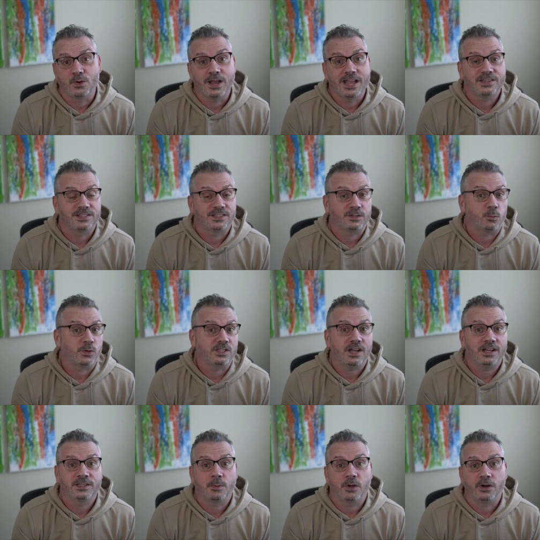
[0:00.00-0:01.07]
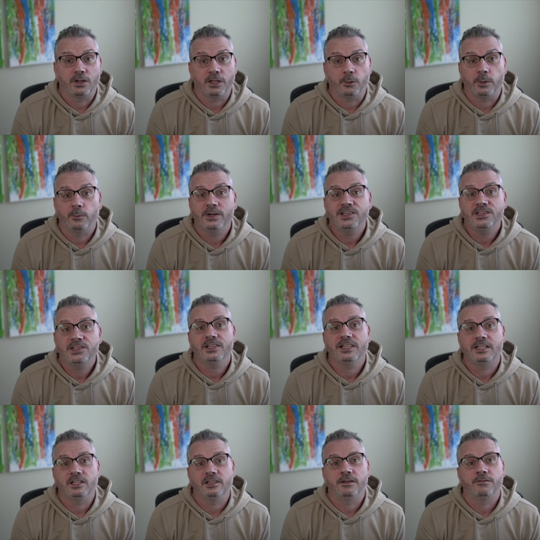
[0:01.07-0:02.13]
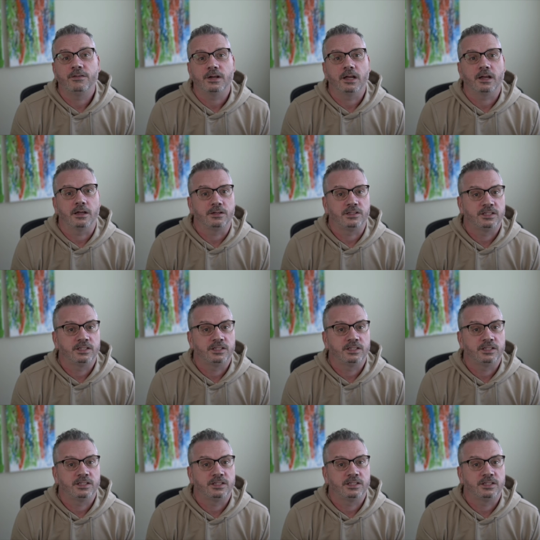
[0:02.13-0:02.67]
as we talked about earlier, we recently delivered a